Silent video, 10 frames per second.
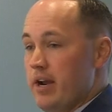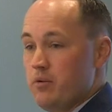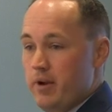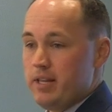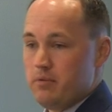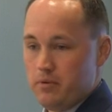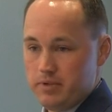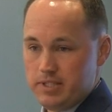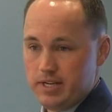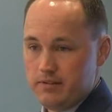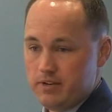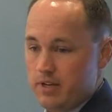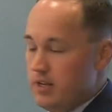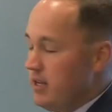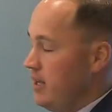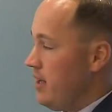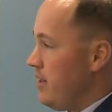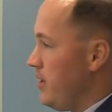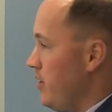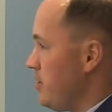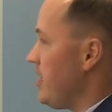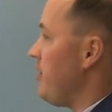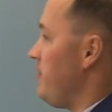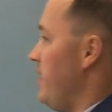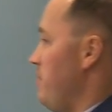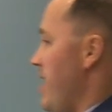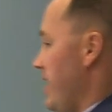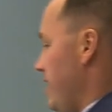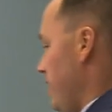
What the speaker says: right away that we received. You know, there's other feedback